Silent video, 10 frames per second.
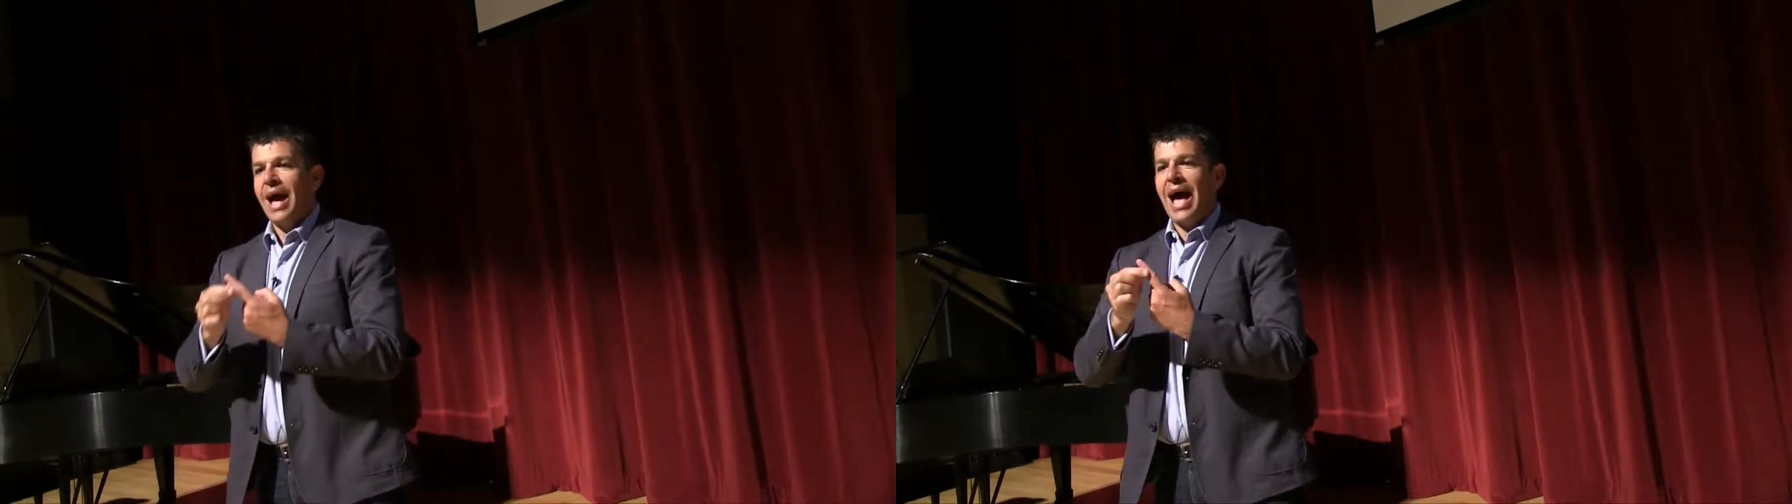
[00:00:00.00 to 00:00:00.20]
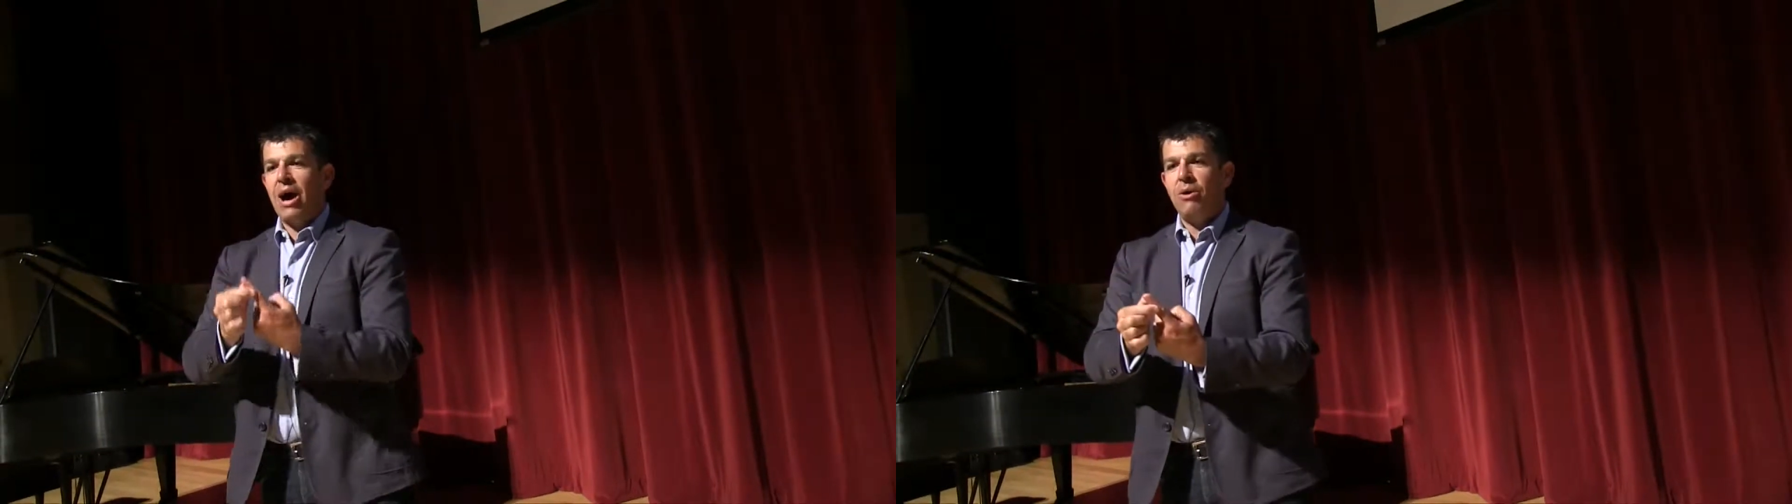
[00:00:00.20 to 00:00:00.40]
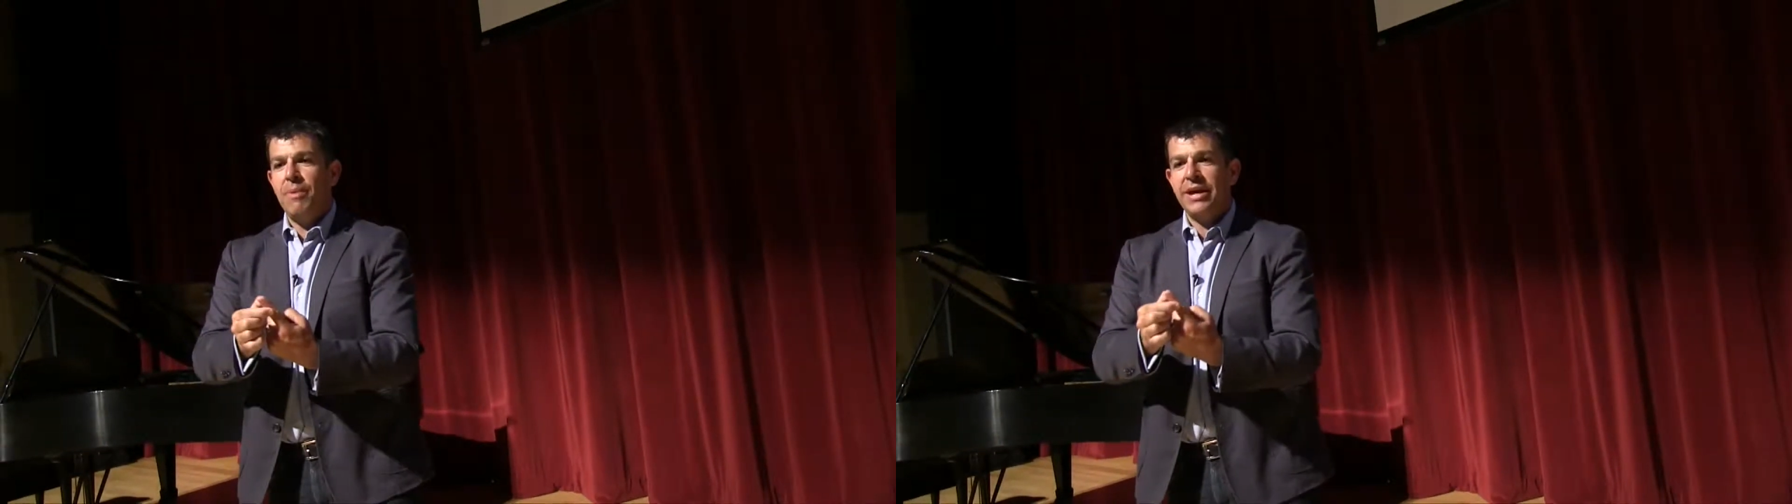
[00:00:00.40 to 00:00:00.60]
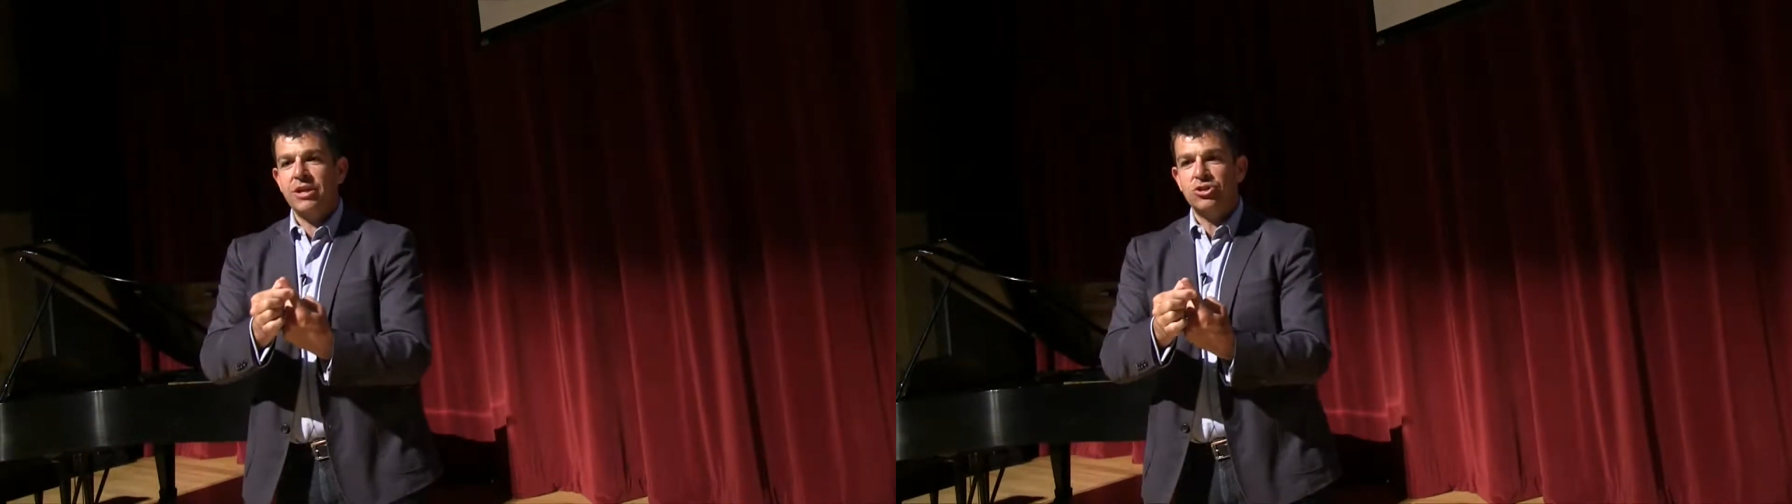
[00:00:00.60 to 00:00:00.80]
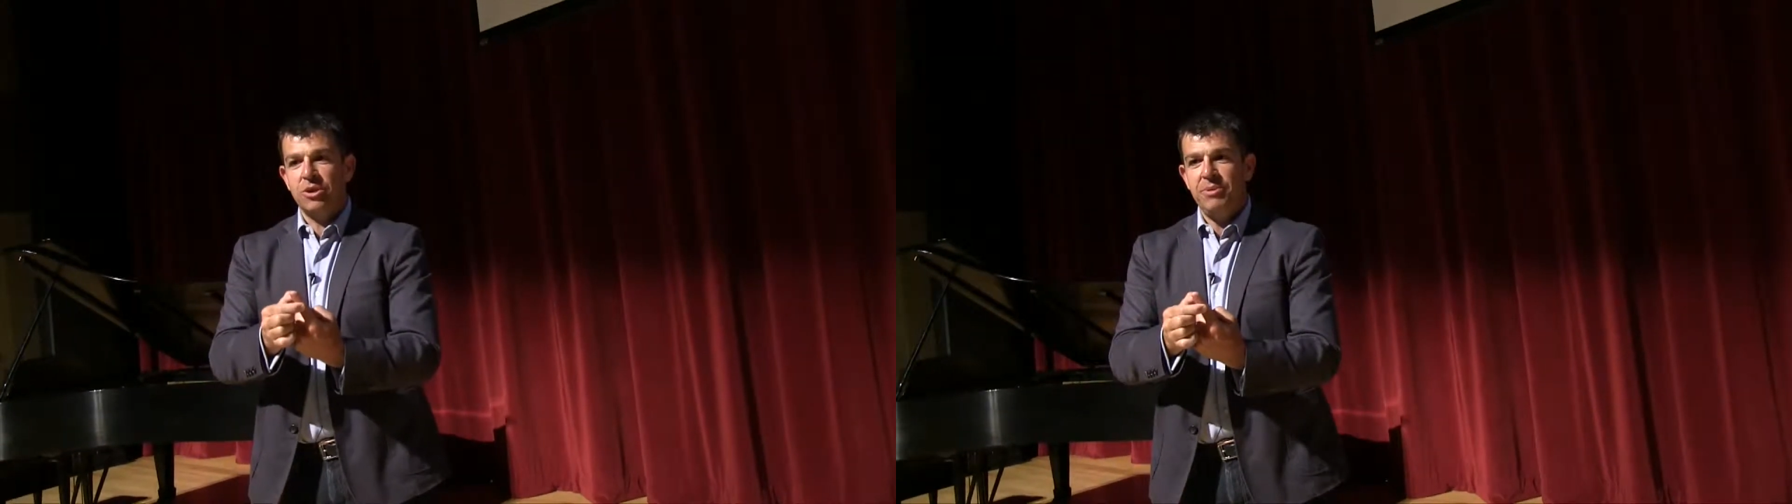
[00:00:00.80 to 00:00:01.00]
how am I
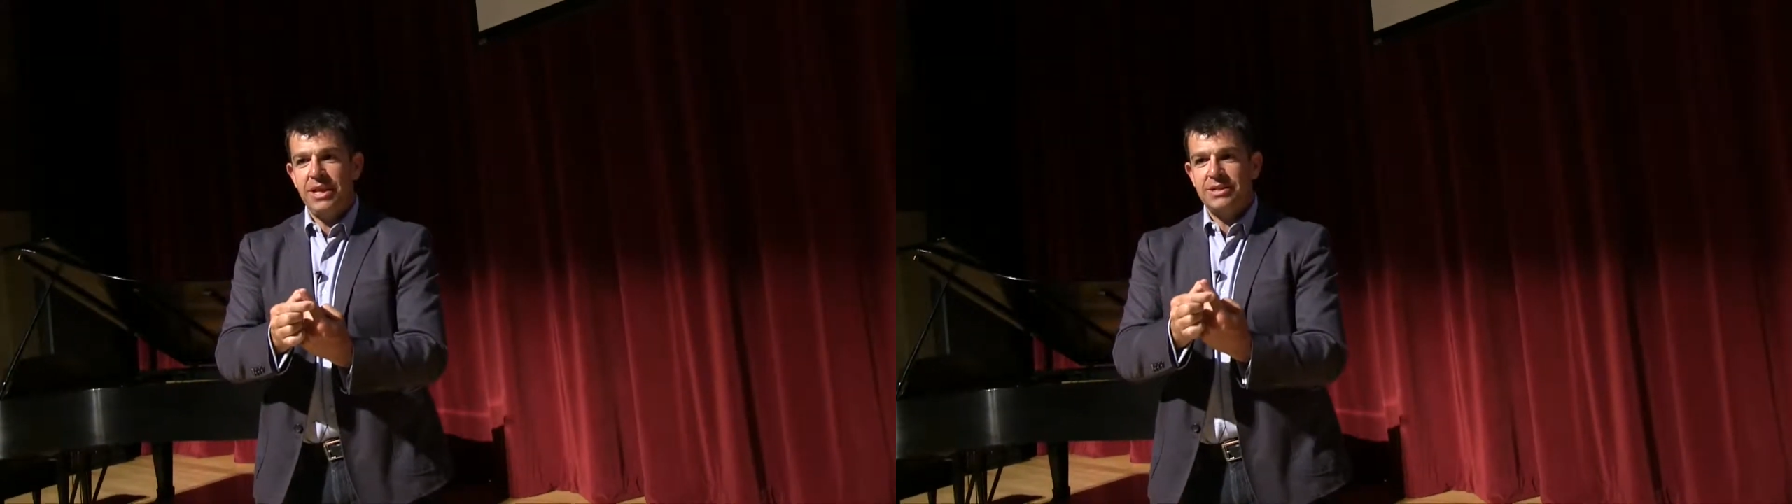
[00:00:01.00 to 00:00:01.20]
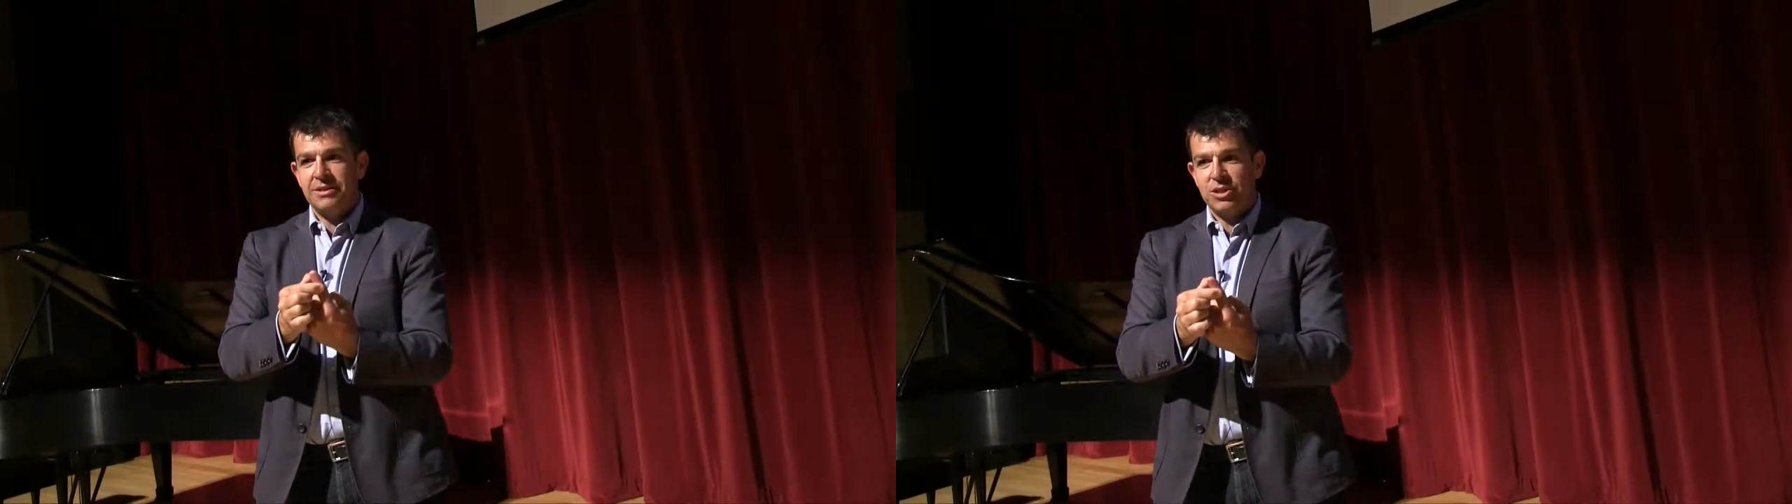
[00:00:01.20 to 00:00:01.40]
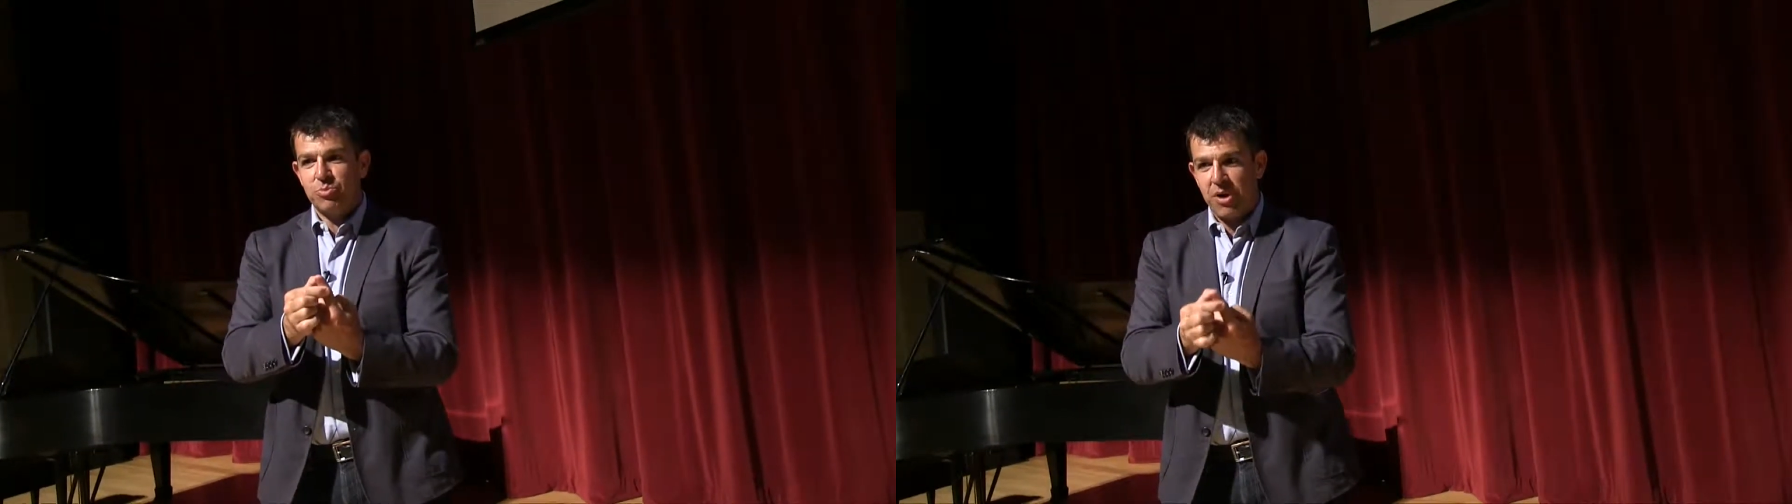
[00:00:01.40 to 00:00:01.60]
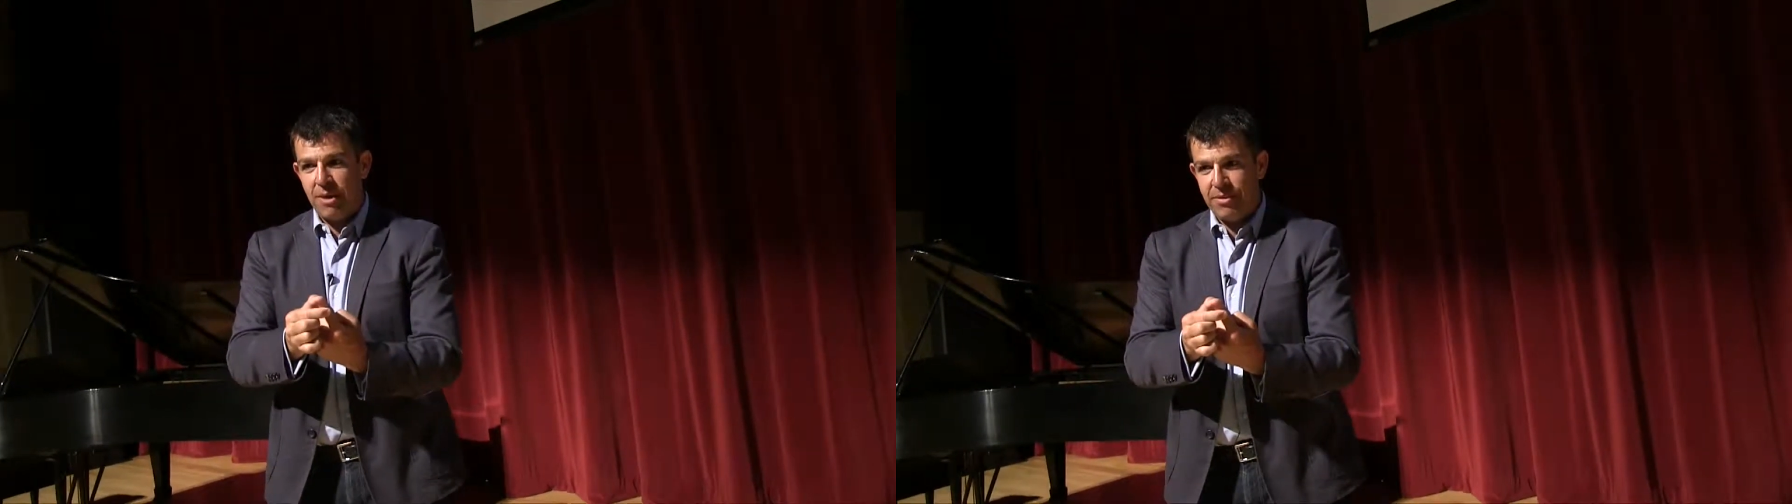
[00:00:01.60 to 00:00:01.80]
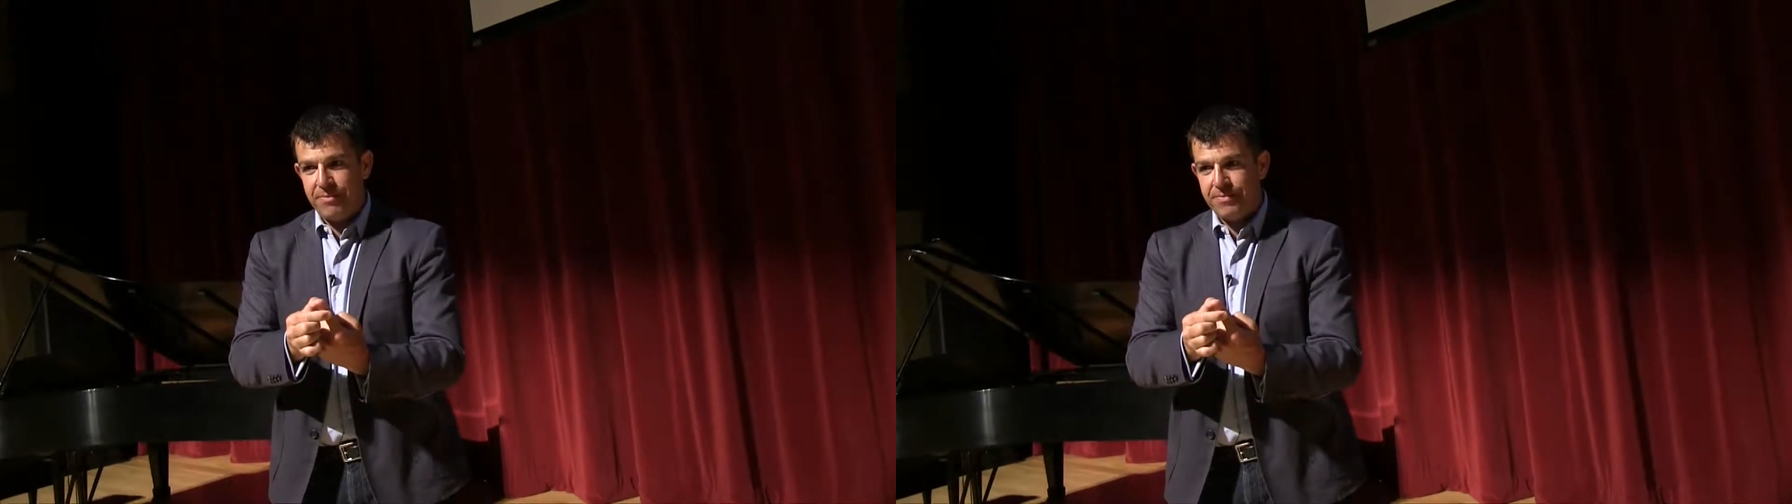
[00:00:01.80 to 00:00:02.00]
contributing to this
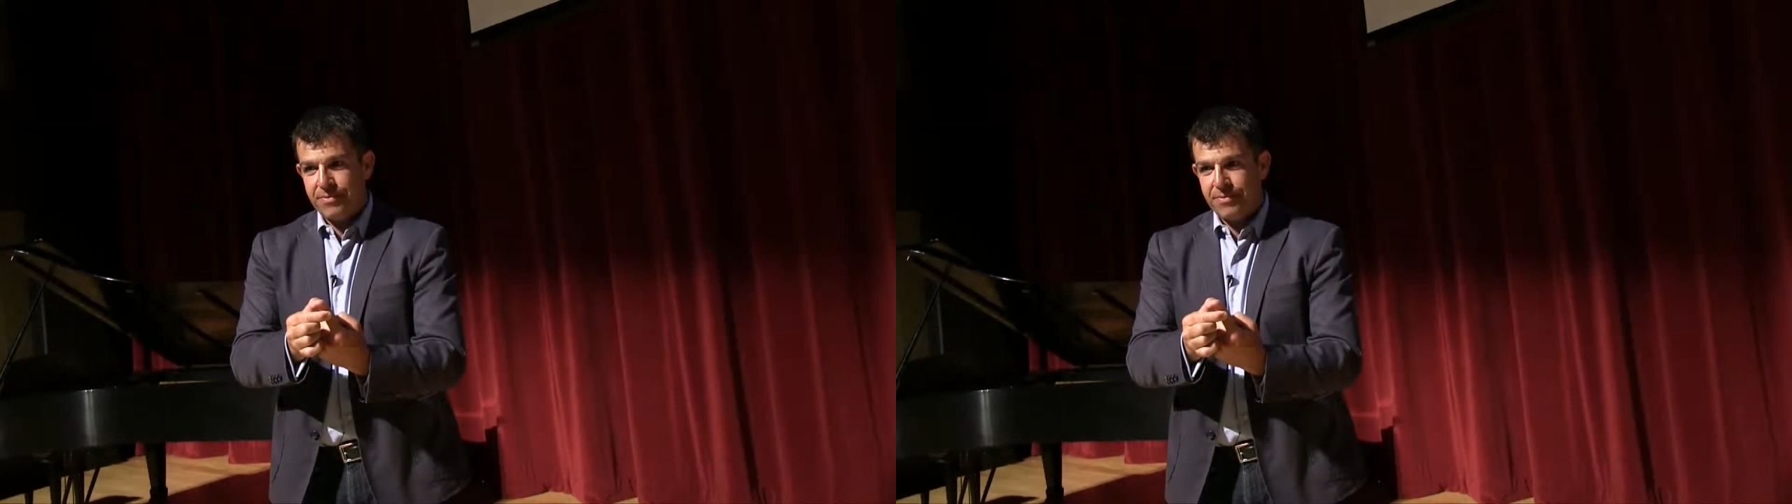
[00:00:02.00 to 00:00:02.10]
problem?